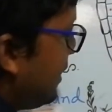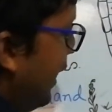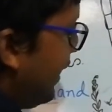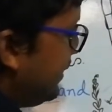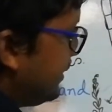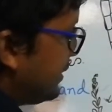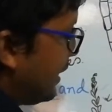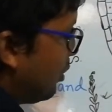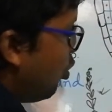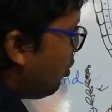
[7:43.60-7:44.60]
and this
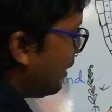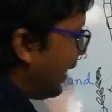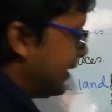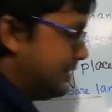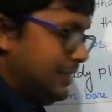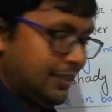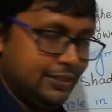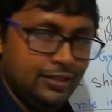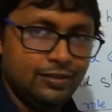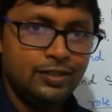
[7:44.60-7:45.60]
hook-like
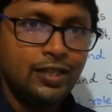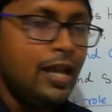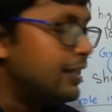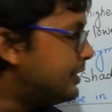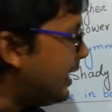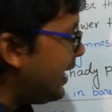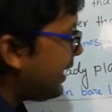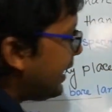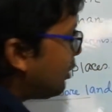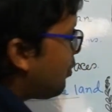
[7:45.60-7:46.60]
structure. They
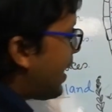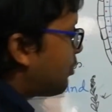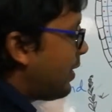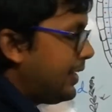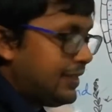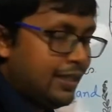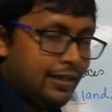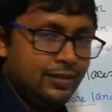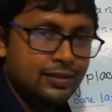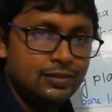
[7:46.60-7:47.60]
require
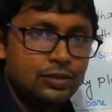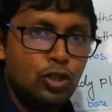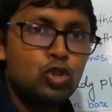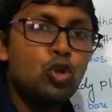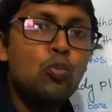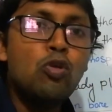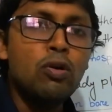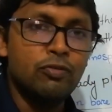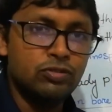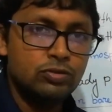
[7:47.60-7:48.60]
water to
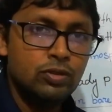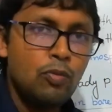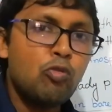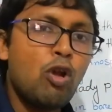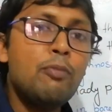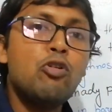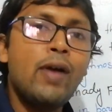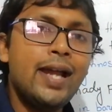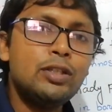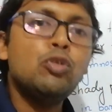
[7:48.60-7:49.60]
move from
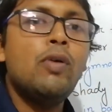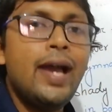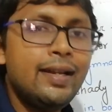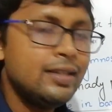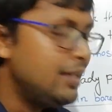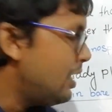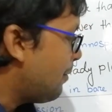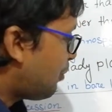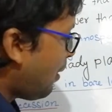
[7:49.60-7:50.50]
where to where? From